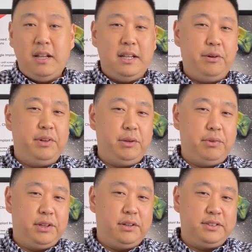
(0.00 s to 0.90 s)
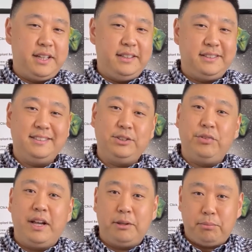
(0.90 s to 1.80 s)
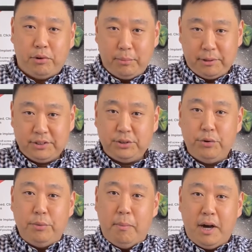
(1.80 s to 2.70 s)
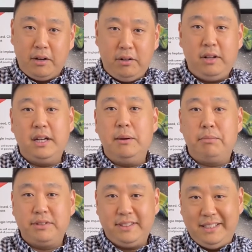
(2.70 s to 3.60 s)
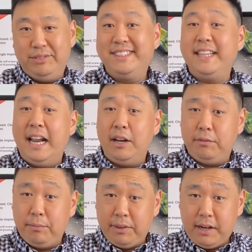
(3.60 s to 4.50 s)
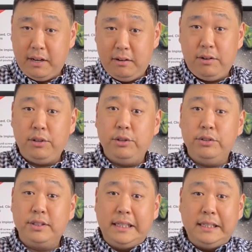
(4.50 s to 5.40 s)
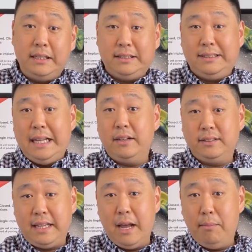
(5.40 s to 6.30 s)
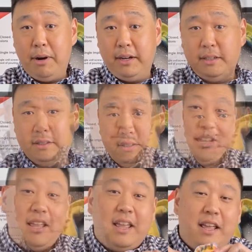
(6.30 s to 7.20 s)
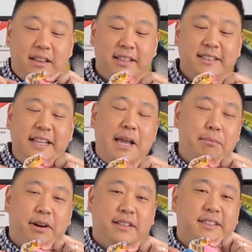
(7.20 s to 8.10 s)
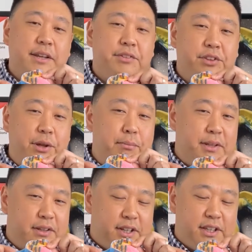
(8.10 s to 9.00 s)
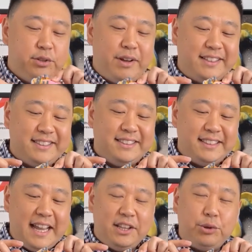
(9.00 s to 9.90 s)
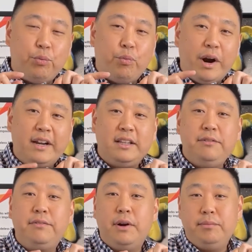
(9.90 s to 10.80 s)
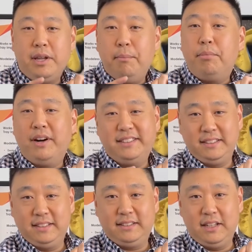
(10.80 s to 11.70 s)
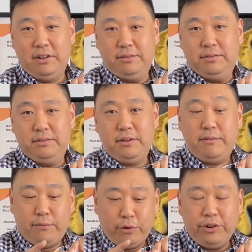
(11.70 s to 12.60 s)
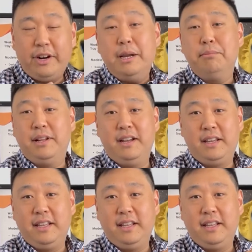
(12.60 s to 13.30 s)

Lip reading: Now really with those cases, you would have to pour up your stone model and then proceed with scanning from there using standard scan bodies. These scan bodies give you the ability to actually scan directly from the impression itself for your implant